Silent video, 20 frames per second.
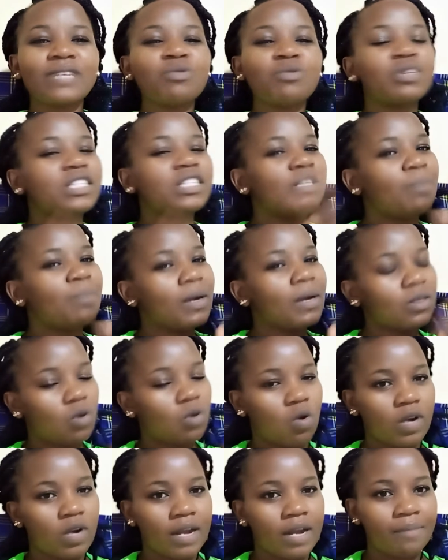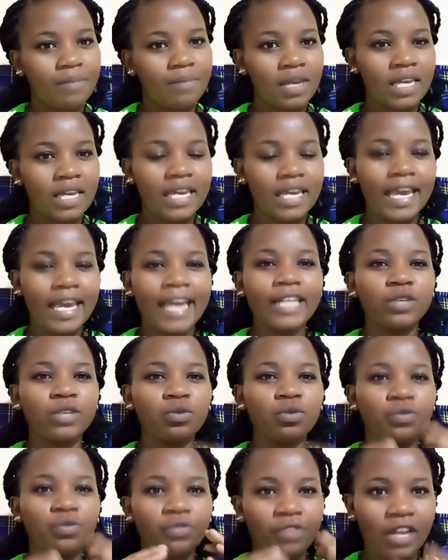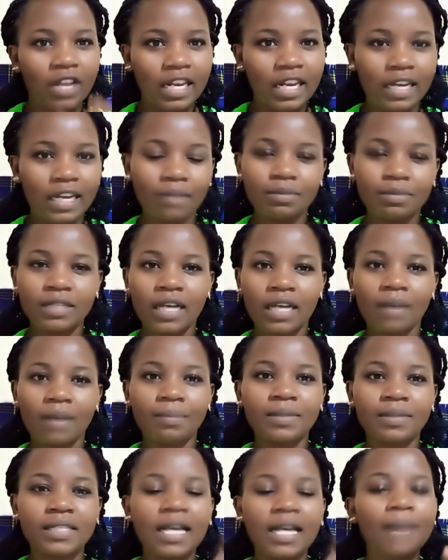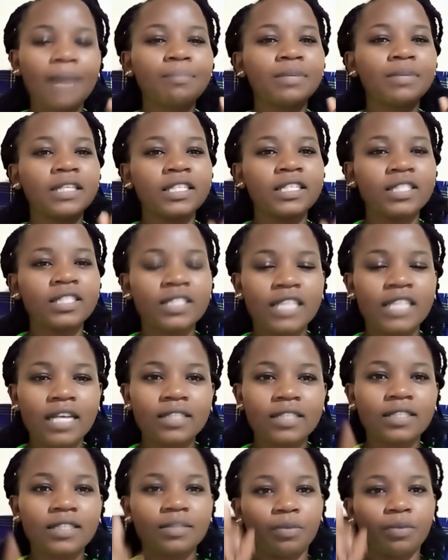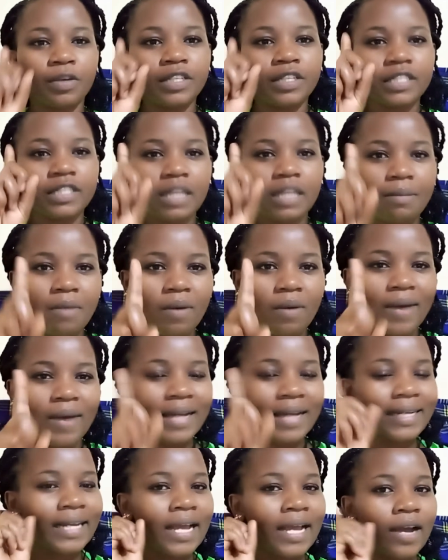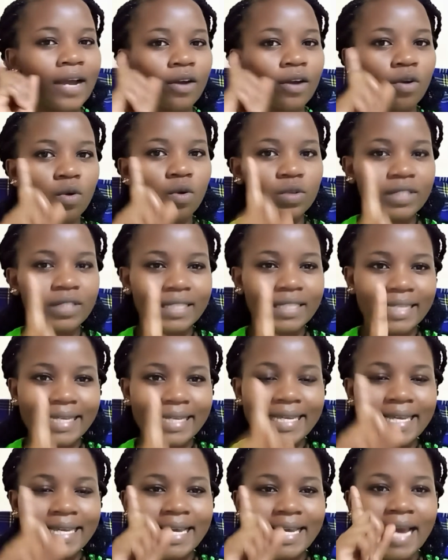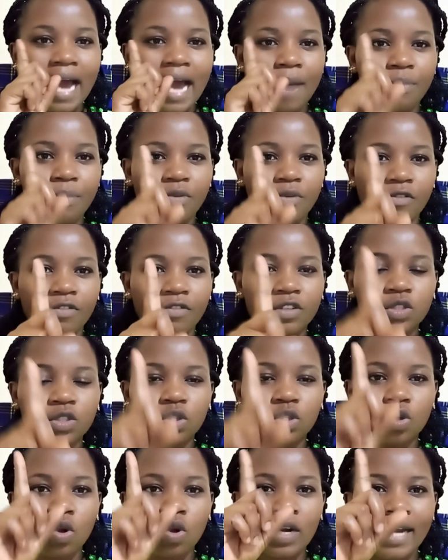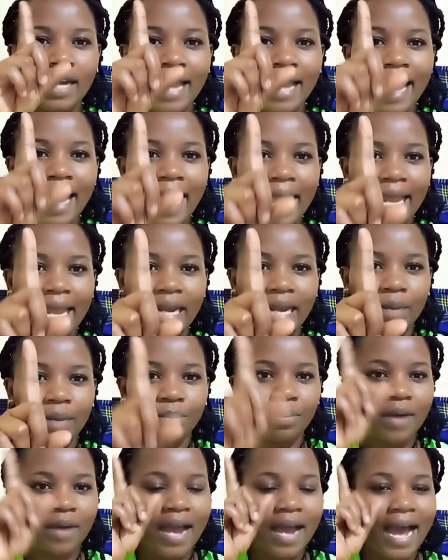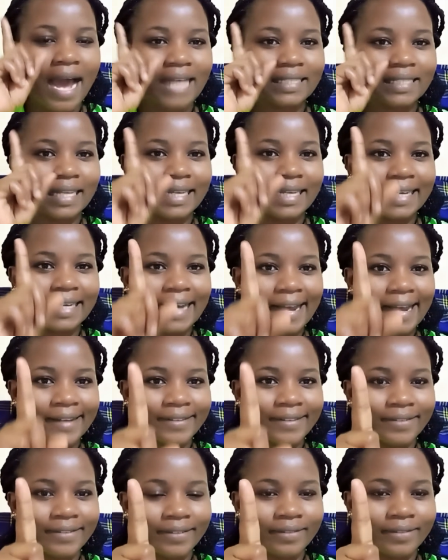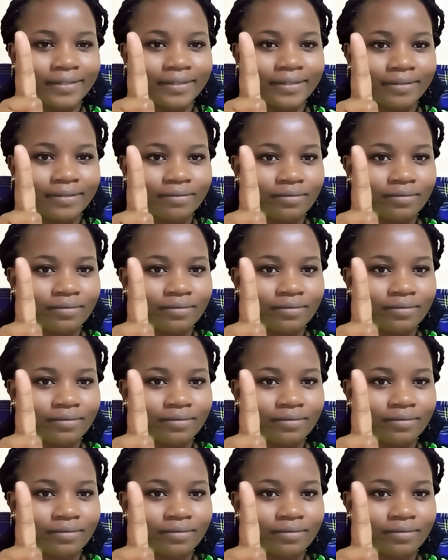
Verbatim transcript: ukijipata kona mingi and you feel kabisa kabisa please just point number one go see a professional help a psychiatrist